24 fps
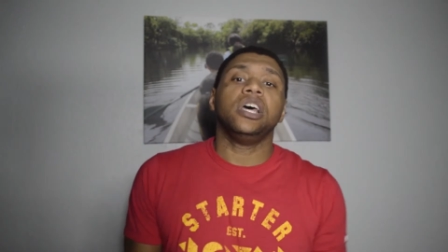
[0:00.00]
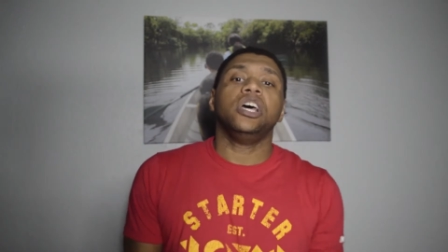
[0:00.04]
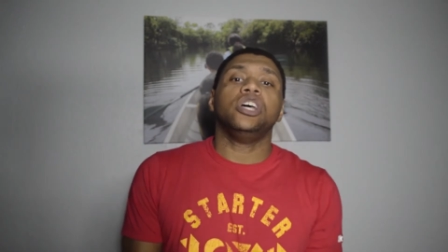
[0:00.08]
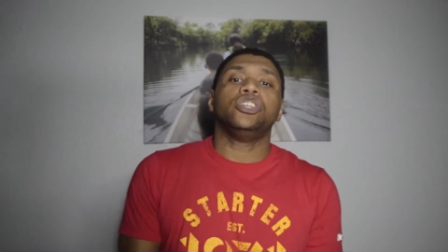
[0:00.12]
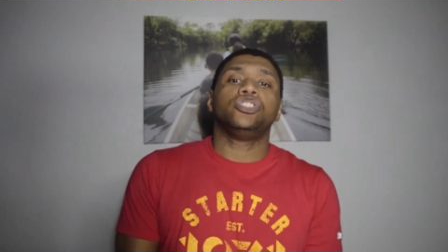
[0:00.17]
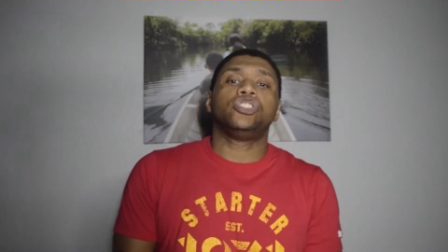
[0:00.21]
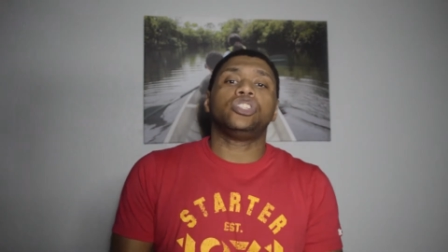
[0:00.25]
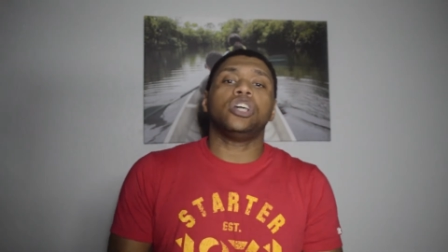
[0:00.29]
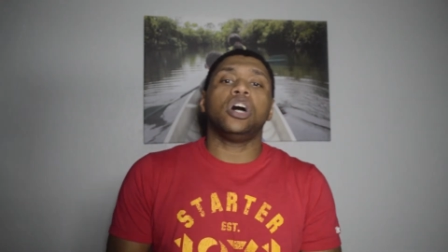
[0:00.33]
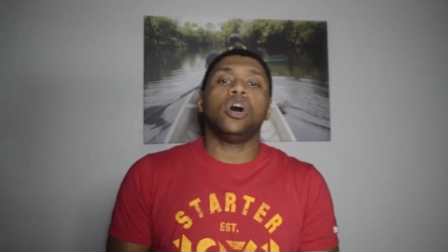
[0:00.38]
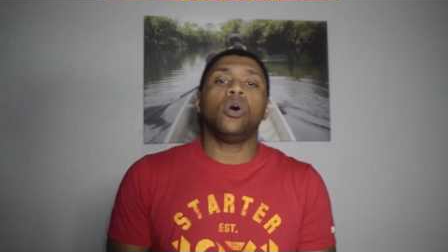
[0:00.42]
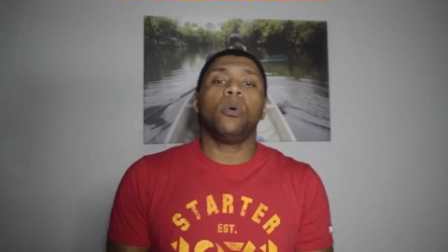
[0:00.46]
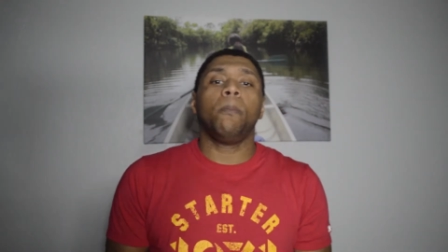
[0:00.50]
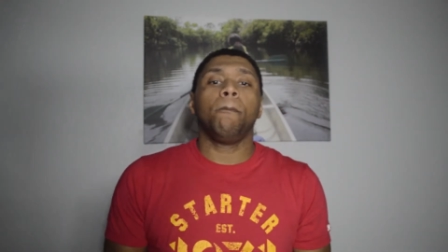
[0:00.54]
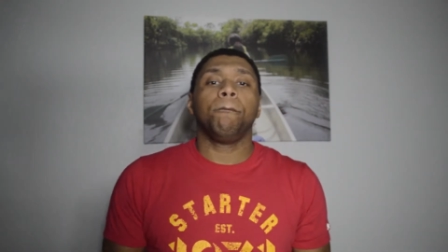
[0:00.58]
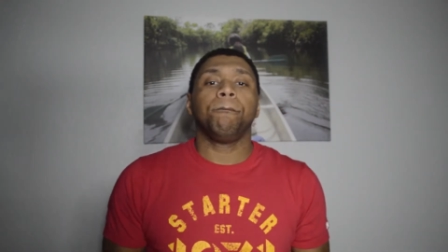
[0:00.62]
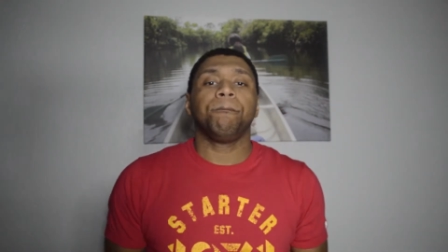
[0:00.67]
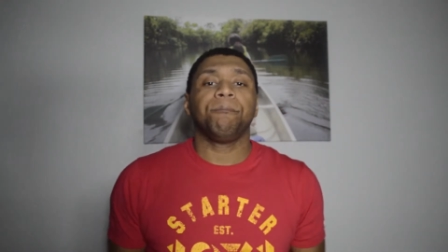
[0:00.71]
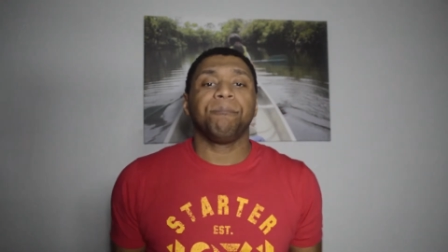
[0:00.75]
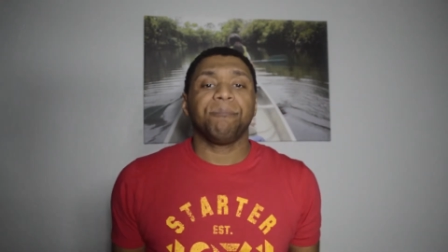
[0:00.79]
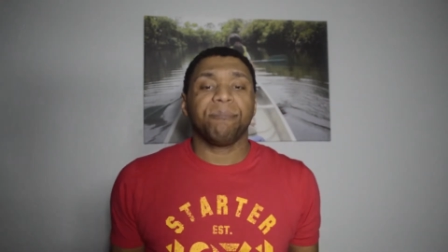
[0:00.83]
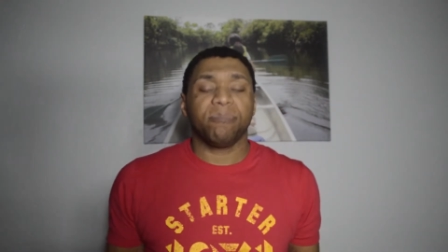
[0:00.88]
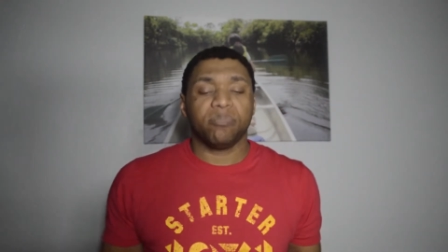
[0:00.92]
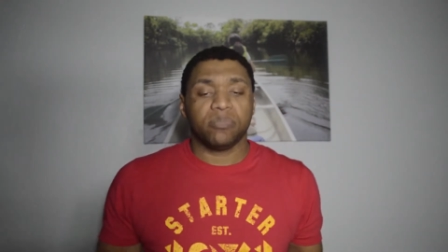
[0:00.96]
So
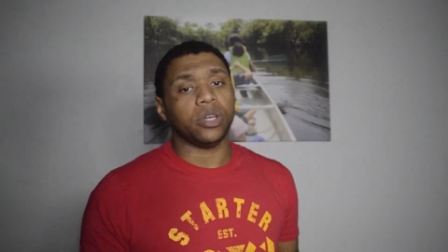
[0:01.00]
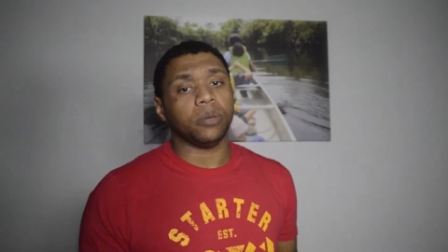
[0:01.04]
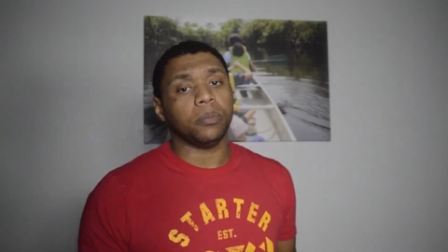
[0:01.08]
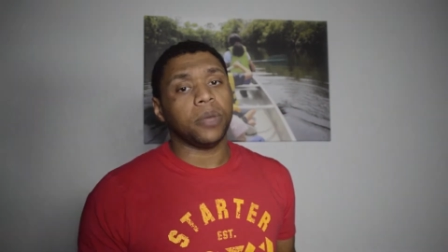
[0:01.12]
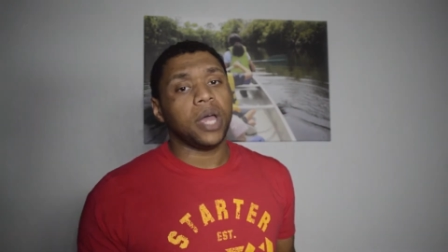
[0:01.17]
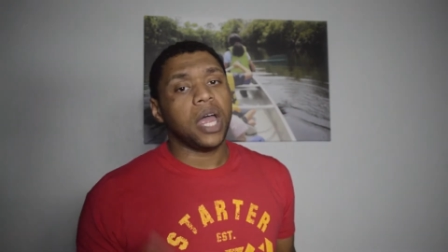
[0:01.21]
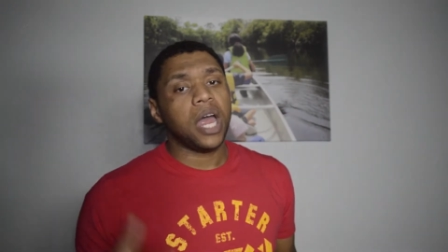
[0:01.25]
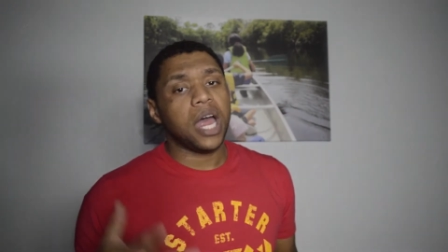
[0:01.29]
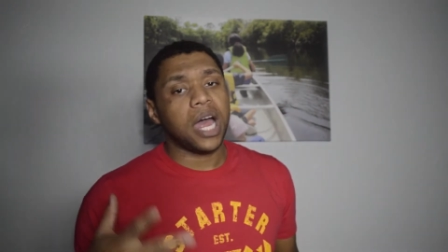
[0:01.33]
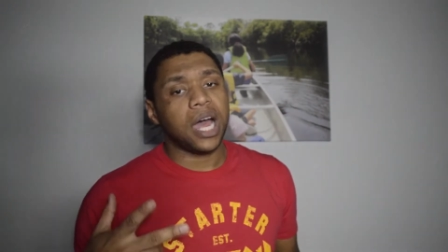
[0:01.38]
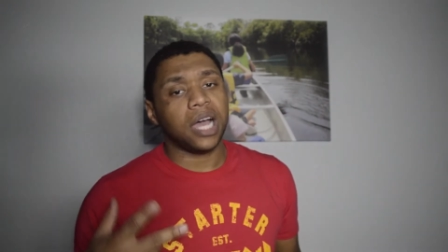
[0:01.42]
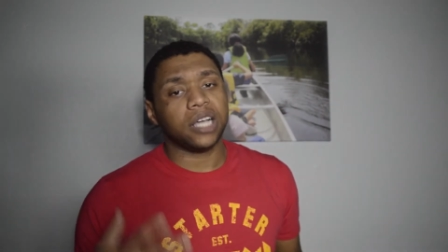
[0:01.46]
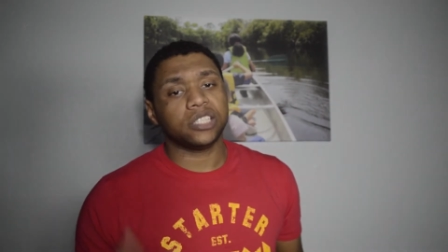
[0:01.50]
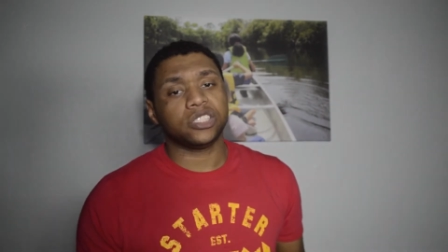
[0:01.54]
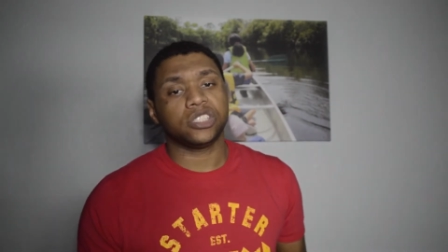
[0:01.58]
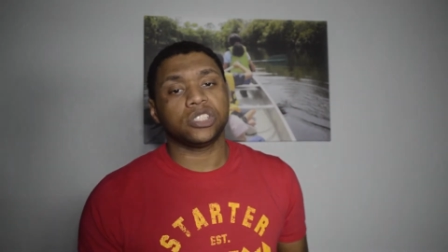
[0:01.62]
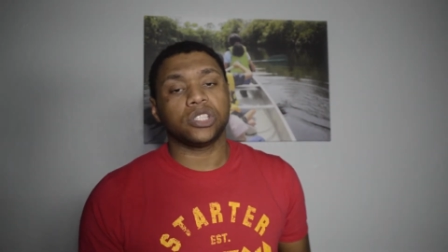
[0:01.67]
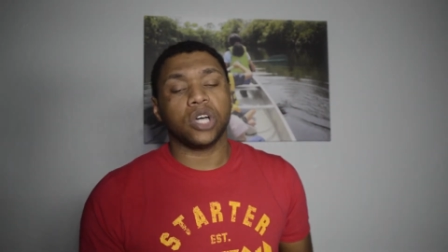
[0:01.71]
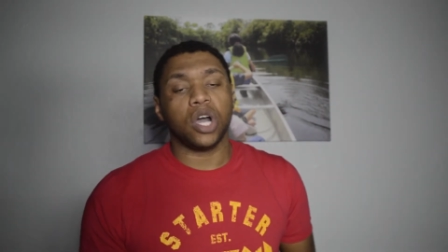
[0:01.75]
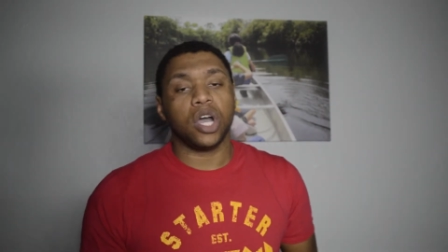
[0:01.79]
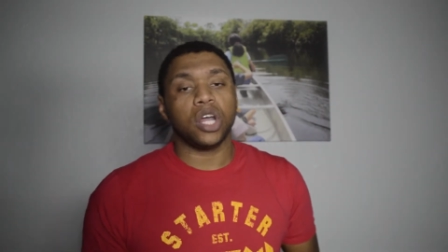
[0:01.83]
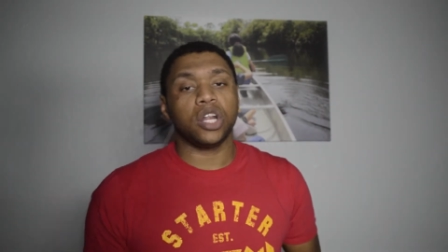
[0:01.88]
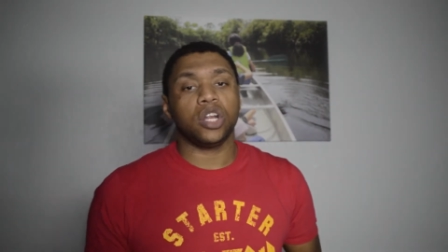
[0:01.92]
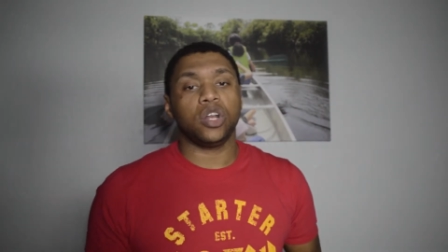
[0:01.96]
I
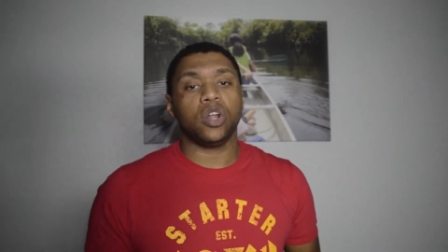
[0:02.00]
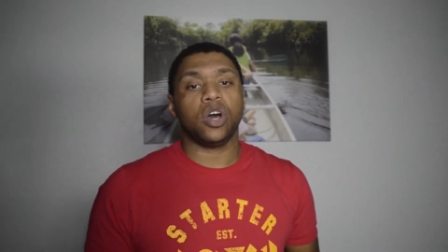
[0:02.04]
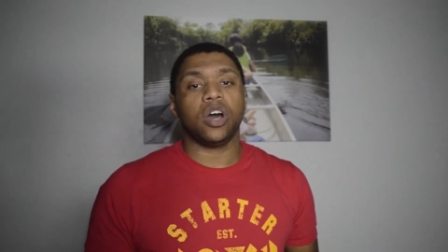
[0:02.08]
started